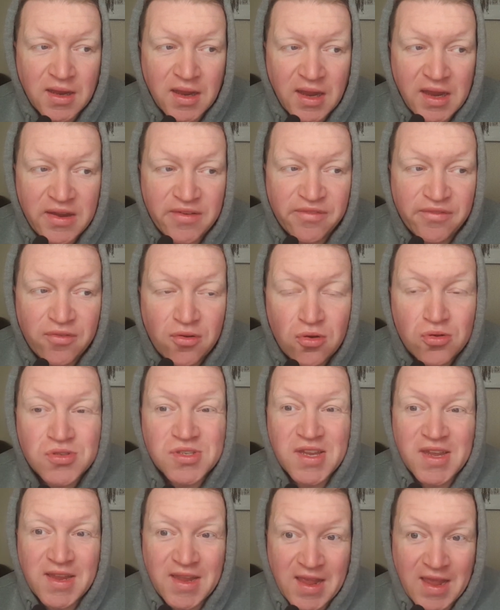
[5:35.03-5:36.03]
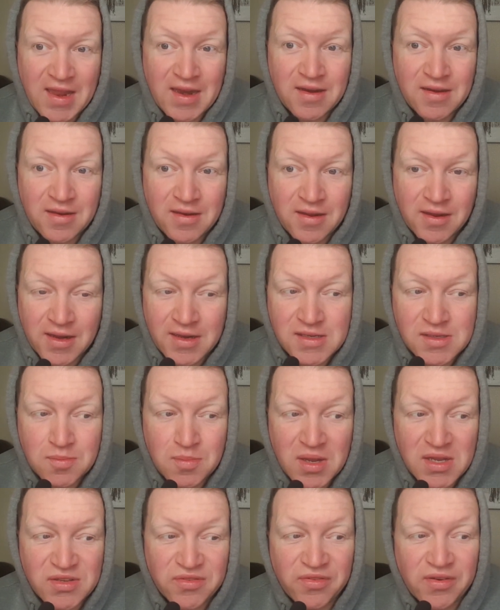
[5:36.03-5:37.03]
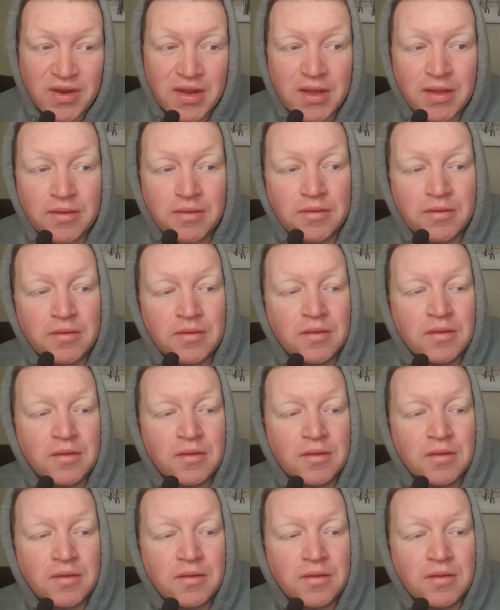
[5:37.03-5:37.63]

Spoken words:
he fought again against Masvidal.